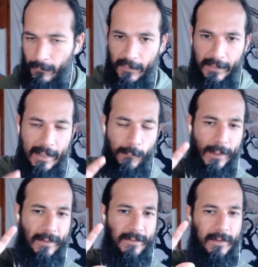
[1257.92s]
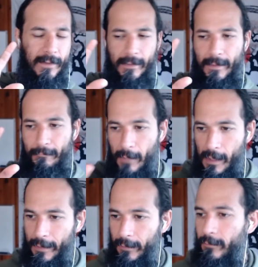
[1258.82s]
then we can see that the
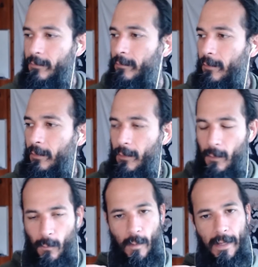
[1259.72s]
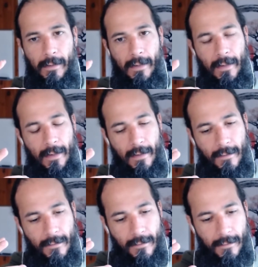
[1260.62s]
mind, when it
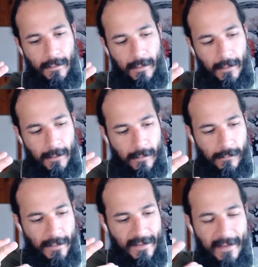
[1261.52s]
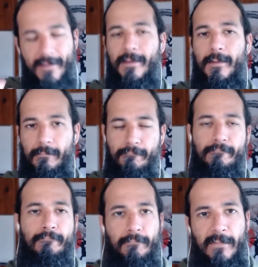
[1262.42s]
is resistant,
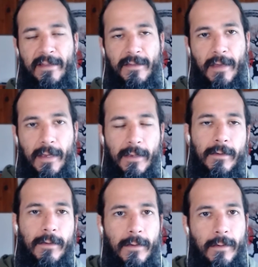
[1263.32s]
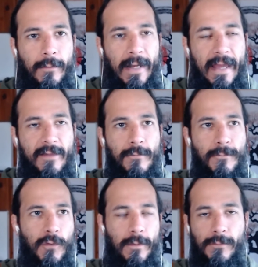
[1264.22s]
let's say, when it has some
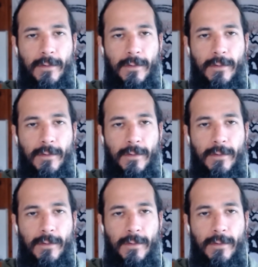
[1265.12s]
sort of